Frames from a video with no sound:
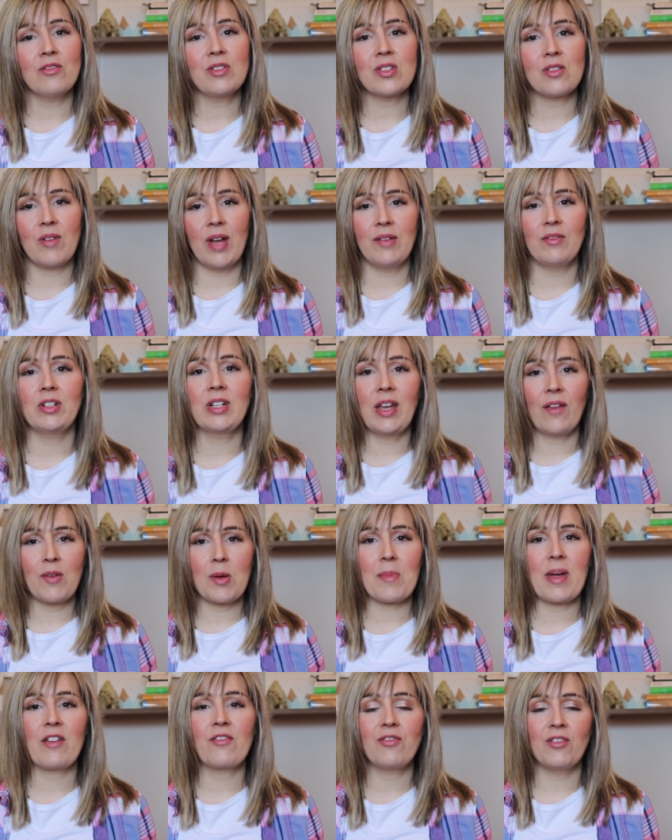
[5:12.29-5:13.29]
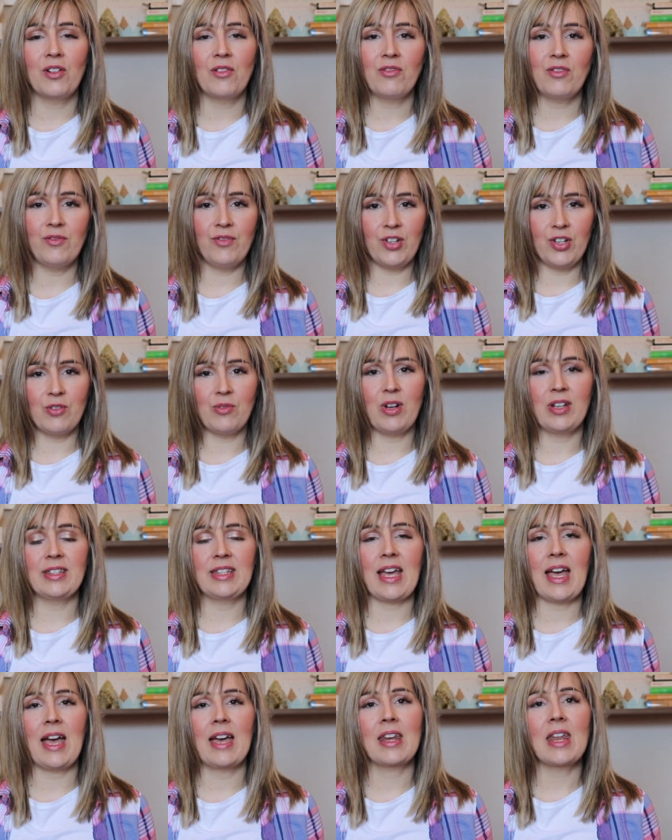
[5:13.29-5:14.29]
So I will give you my full review on
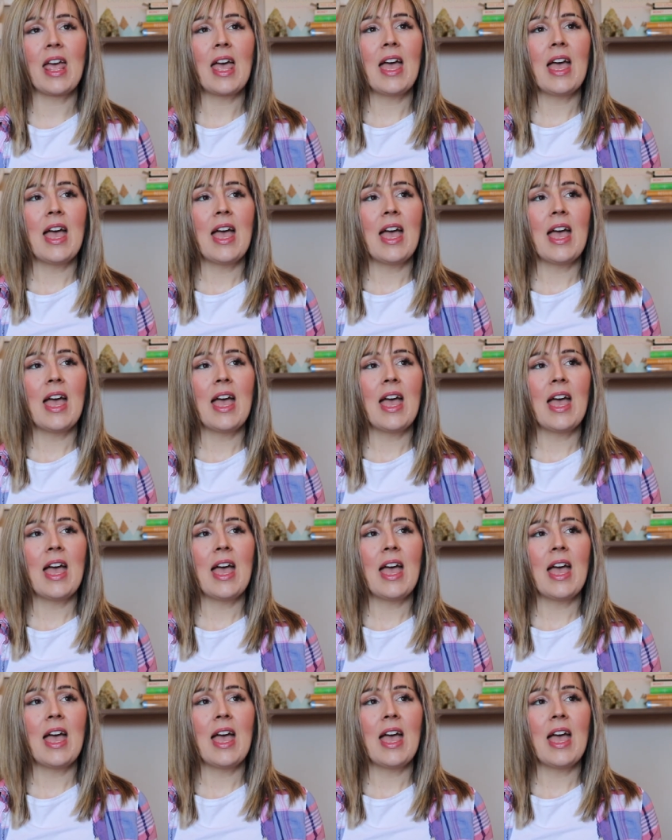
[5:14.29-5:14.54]
that.